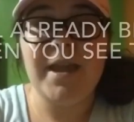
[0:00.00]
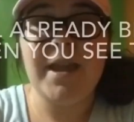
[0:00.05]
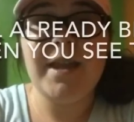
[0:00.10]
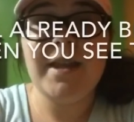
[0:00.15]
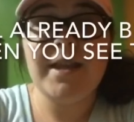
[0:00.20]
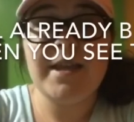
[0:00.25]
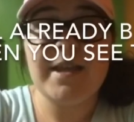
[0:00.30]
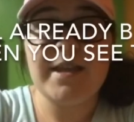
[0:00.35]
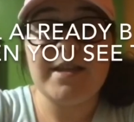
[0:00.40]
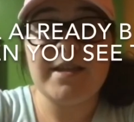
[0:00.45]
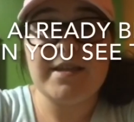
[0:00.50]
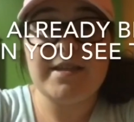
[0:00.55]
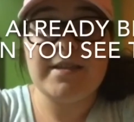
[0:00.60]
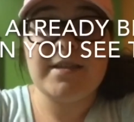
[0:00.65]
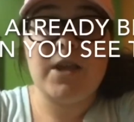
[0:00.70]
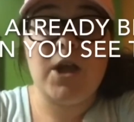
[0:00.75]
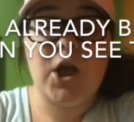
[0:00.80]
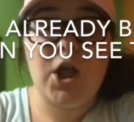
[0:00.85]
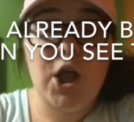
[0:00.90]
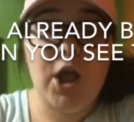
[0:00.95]
It
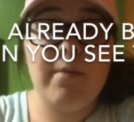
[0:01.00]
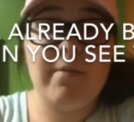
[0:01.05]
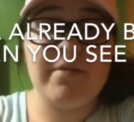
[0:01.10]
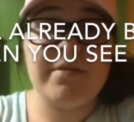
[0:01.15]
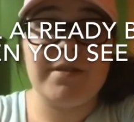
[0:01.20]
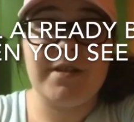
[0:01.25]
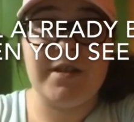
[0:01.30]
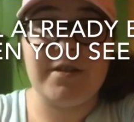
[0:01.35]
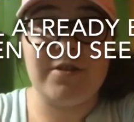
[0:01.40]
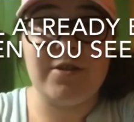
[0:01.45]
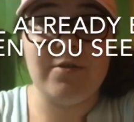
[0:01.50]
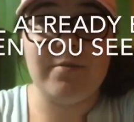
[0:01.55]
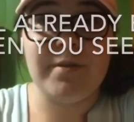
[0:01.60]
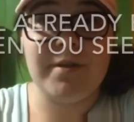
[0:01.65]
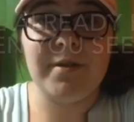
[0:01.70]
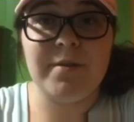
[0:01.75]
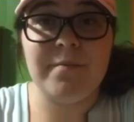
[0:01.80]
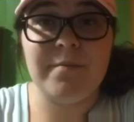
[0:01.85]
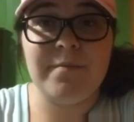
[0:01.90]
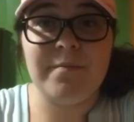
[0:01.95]
is almost October,
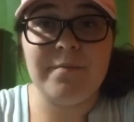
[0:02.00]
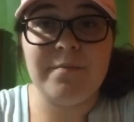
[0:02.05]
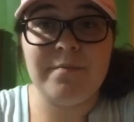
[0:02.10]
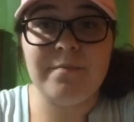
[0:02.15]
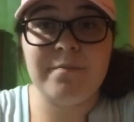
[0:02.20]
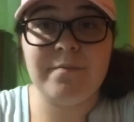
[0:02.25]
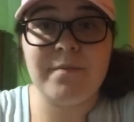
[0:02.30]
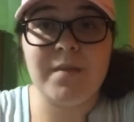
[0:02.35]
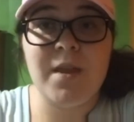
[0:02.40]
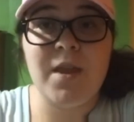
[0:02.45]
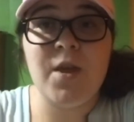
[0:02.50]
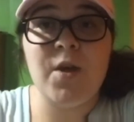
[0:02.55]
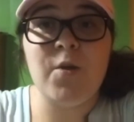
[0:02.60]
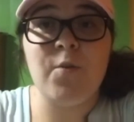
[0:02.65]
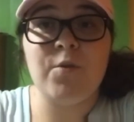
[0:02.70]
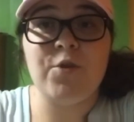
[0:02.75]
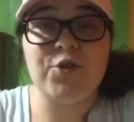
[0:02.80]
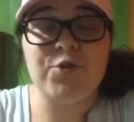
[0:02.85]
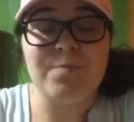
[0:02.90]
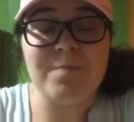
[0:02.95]

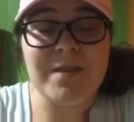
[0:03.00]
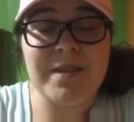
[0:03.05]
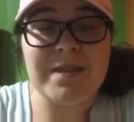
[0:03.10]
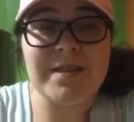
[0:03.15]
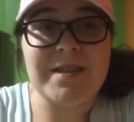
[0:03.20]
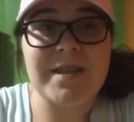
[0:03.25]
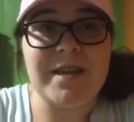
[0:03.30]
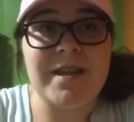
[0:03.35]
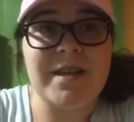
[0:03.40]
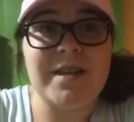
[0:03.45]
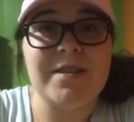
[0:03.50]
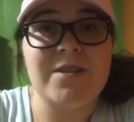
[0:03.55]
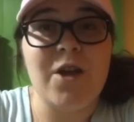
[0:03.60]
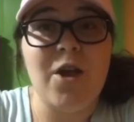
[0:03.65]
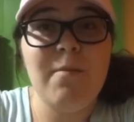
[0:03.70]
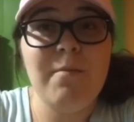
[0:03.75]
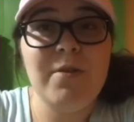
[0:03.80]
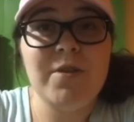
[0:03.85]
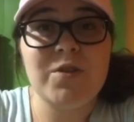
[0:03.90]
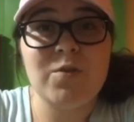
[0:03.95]
which means that it is
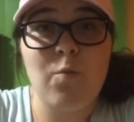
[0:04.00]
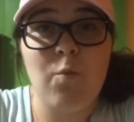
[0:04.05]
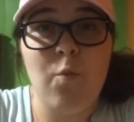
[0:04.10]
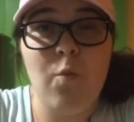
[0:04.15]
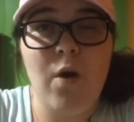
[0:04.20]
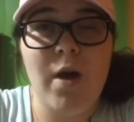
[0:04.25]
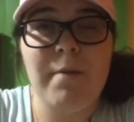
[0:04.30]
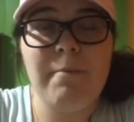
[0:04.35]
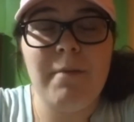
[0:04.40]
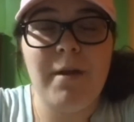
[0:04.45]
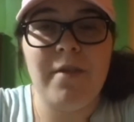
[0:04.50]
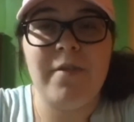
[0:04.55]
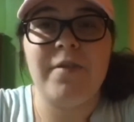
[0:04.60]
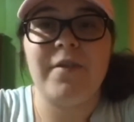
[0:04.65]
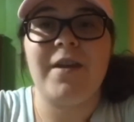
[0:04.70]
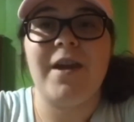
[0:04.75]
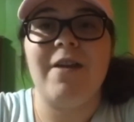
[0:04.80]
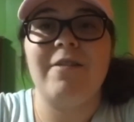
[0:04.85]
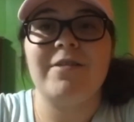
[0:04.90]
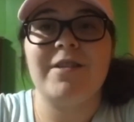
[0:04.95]
almost one
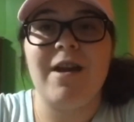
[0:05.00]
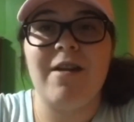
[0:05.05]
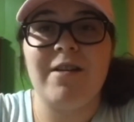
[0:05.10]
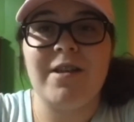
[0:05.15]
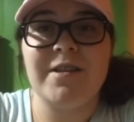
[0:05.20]
month countdown